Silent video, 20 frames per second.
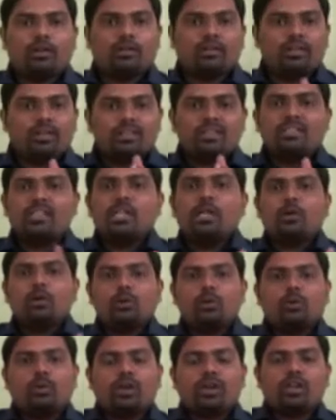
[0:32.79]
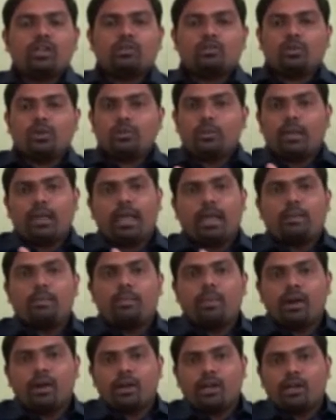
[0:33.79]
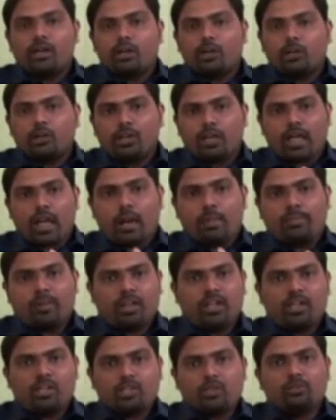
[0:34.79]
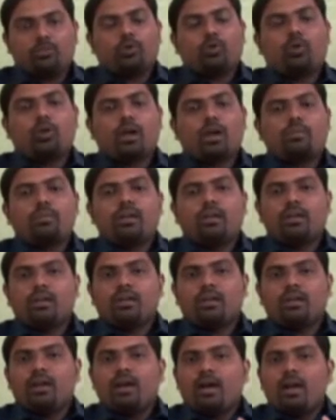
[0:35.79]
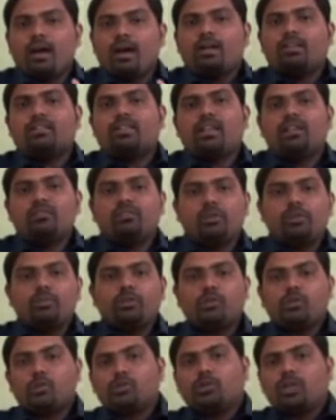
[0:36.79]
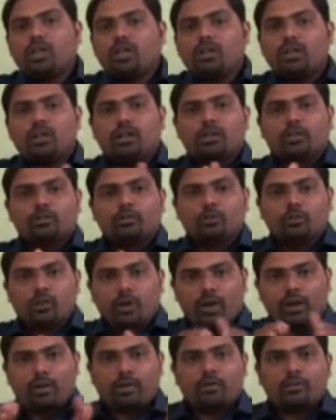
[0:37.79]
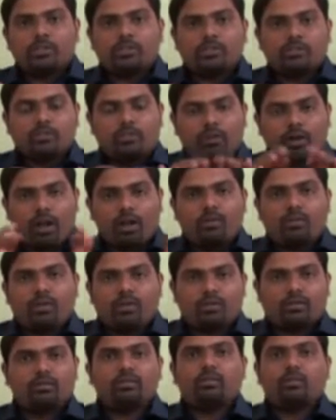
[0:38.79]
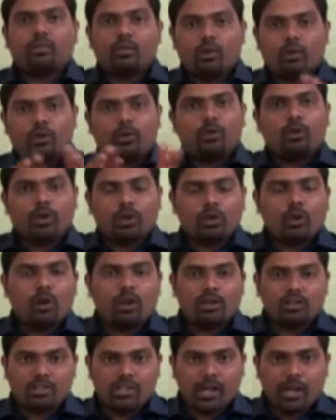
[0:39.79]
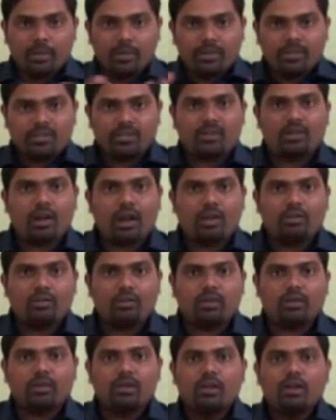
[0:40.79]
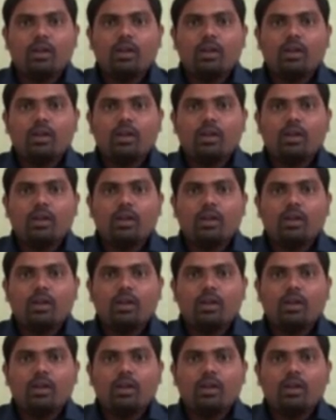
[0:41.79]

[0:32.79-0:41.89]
these SQL queries will be embedded into the application programming and then will be shooted through a driver. You can call a JDBC driver.